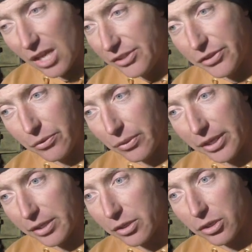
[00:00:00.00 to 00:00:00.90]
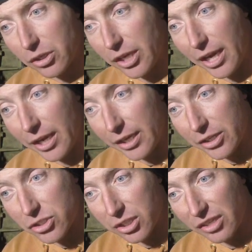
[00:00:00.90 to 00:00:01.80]
you know, like
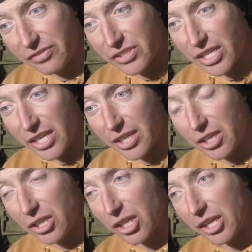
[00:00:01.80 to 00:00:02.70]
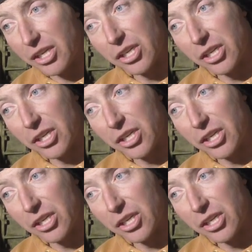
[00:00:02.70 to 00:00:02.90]
8-inch lift kit, like,